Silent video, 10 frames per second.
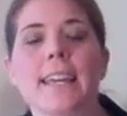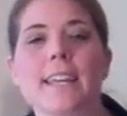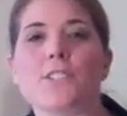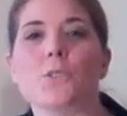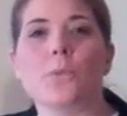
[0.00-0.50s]

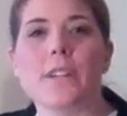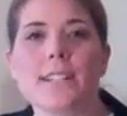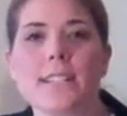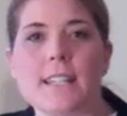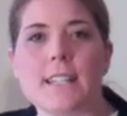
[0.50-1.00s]
is the
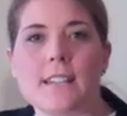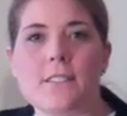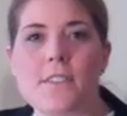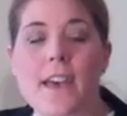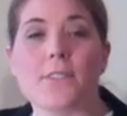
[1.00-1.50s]

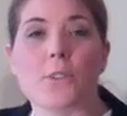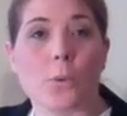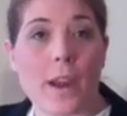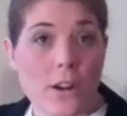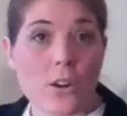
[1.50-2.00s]
reason that the
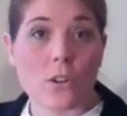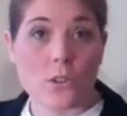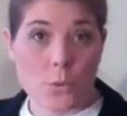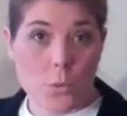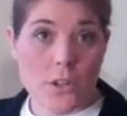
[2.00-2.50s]
rag
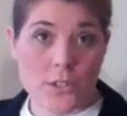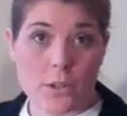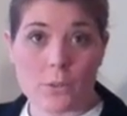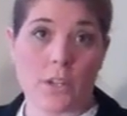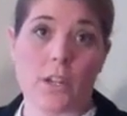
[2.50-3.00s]
curls work
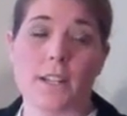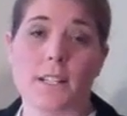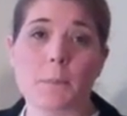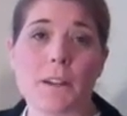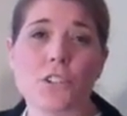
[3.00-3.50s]
so good,
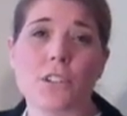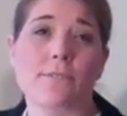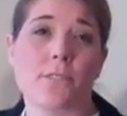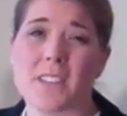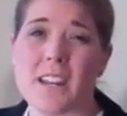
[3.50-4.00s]
especially
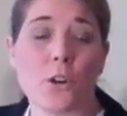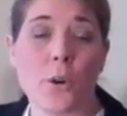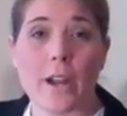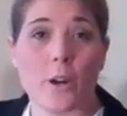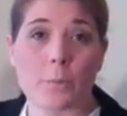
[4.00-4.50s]
for the
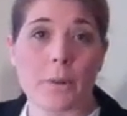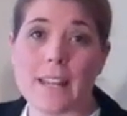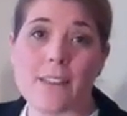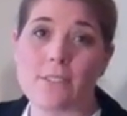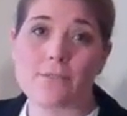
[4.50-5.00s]
Nutcracker, but
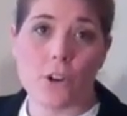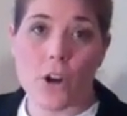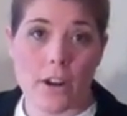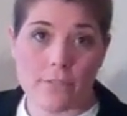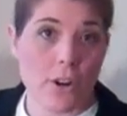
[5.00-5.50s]
even
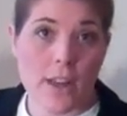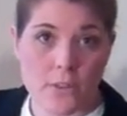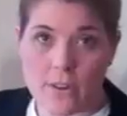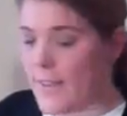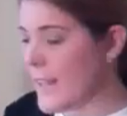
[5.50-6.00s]
for
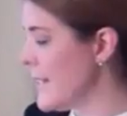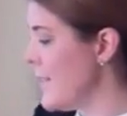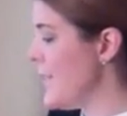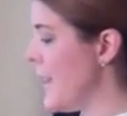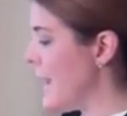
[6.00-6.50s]
other events
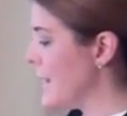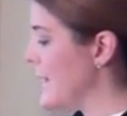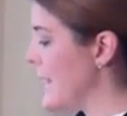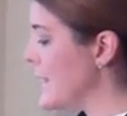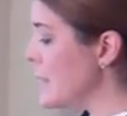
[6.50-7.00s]
and things,
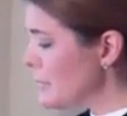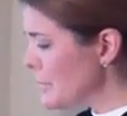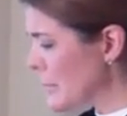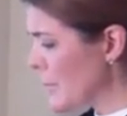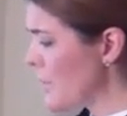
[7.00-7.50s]
is,
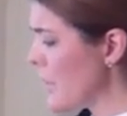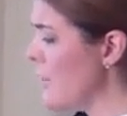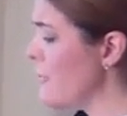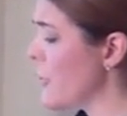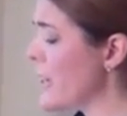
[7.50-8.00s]

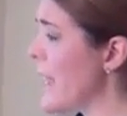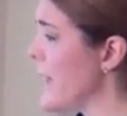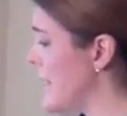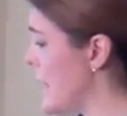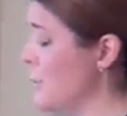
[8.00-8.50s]
for
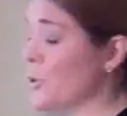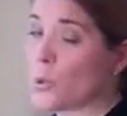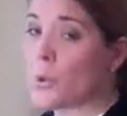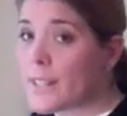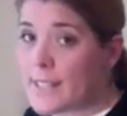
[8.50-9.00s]
example,
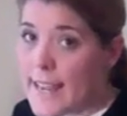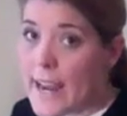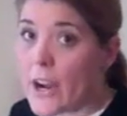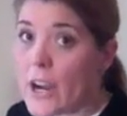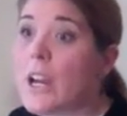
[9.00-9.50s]
Jordan's
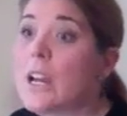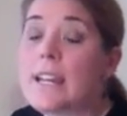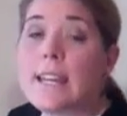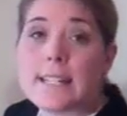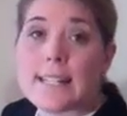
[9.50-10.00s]
hair
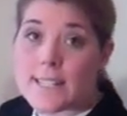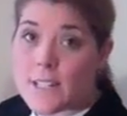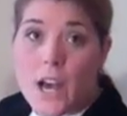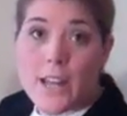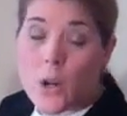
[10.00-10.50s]
does not